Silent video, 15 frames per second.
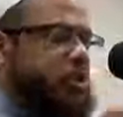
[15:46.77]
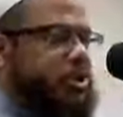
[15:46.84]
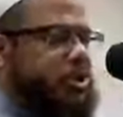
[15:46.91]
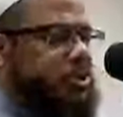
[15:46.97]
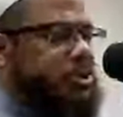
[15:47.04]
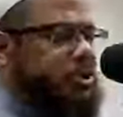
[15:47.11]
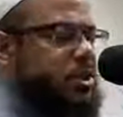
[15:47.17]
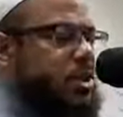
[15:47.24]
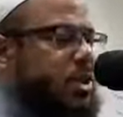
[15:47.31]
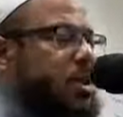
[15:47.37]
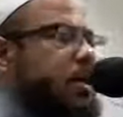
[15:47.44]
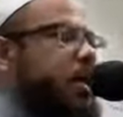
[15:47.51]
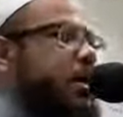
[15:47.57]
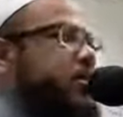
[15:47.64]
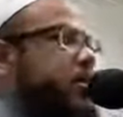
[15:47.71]
we just
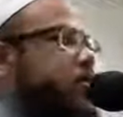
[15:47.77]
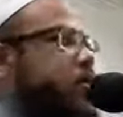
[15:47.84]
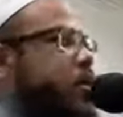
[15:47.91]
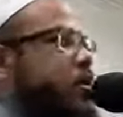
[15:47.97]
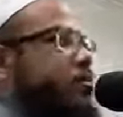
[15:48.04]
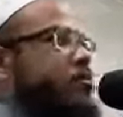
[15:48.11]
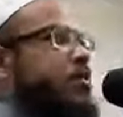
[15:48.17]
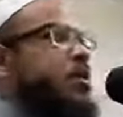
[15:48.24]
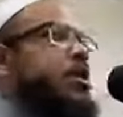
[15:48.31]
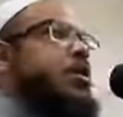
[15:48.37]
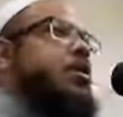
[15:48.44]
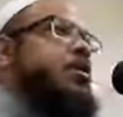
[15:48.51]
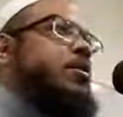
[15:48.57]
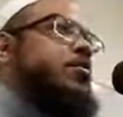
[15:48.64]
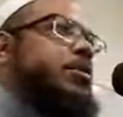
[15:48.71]
cut them off
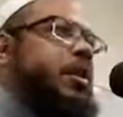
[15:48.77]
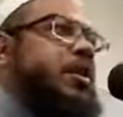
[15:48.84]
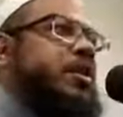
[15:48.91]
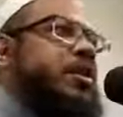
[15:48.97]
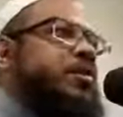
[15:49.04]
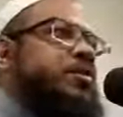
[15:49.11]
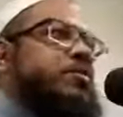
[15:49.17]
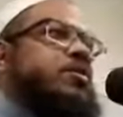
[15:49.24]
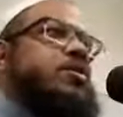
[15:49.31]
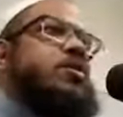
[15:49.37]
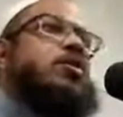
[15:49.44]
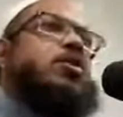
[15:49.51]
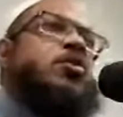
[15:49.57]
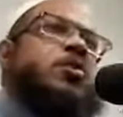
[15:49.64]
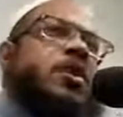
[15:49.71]
completely.
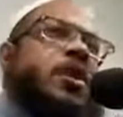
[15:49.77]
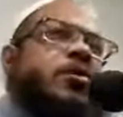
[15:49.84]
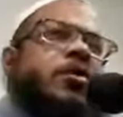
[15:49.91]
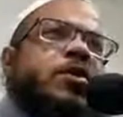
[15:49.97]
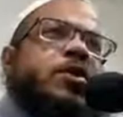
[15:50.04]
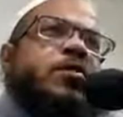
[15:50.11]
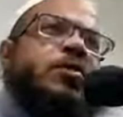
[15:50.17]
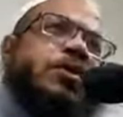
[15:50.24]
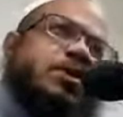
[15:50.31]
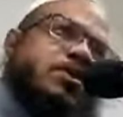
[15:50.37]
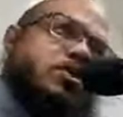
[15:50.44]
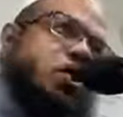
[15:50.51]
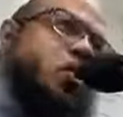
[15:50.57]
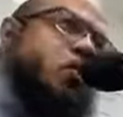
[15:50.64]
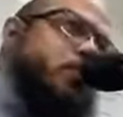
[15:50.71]
You know, like we call it, we
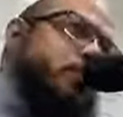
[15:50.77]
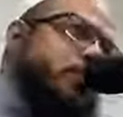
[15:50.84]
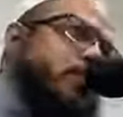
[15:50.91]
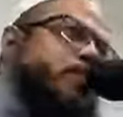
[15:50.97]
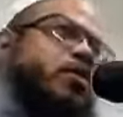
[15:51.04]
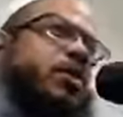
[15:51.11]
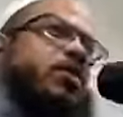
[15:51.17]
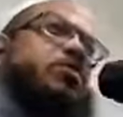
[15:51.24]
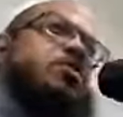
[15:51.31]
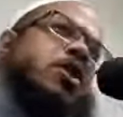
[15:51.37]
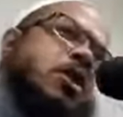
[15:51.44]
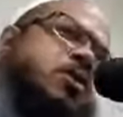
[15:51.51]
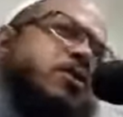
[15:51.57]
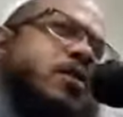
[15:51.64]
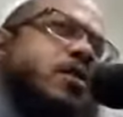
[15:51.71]
disown them. We don't
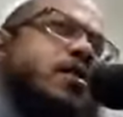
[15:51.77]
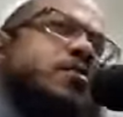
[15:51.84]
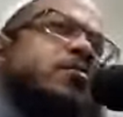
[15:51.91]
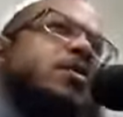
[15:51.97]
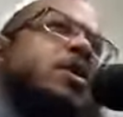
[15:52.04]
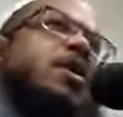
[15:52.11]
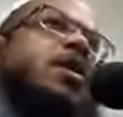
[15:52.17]
talk to them